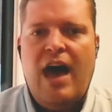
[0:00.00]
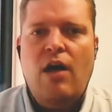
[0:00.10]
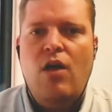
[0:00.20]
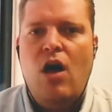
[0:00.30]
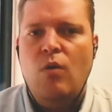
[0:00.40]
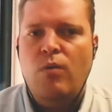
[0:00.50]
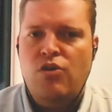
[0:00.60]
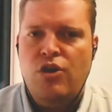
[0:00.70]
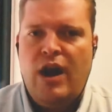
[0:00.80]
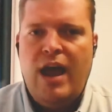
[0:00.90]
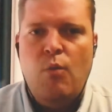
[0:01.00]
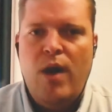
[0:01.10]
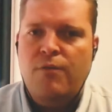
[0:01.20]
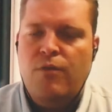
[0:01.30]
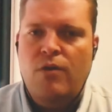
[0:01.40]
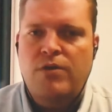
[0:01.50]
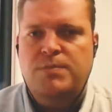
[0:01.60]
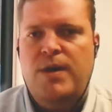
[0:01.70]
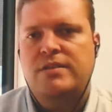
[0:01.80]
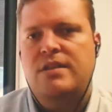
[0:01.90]
How long should I wait for a
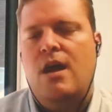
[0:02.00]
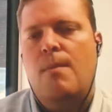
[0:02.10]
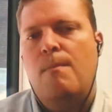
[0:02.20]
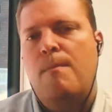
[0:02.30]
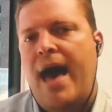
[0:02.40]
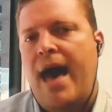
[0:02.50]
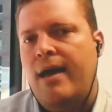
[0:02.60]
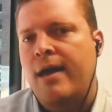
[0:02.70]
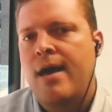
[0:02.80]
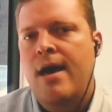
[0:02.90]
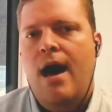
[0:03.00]
response to come back?